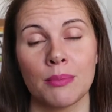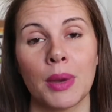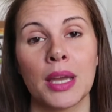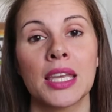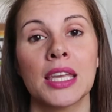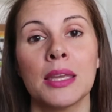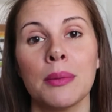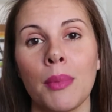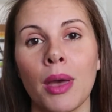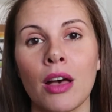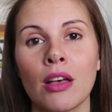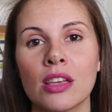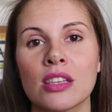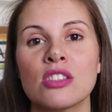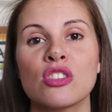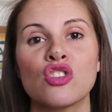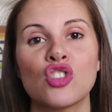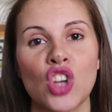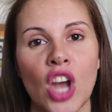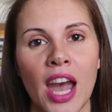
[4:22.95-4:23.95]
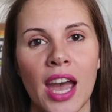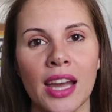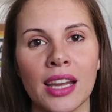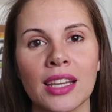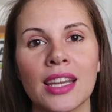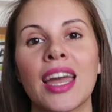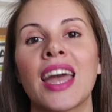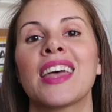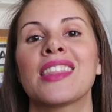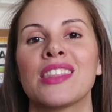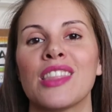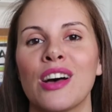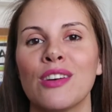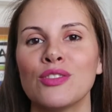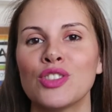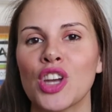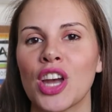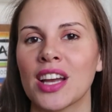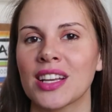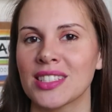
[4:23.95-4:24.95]
My email is
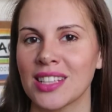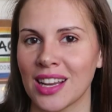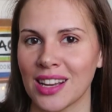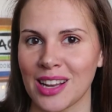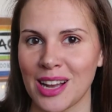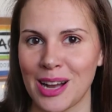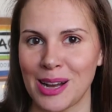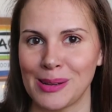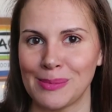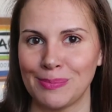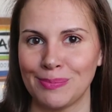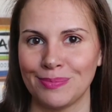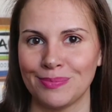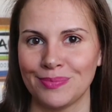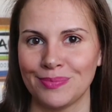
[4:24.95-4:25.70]
jack@lovejack.com.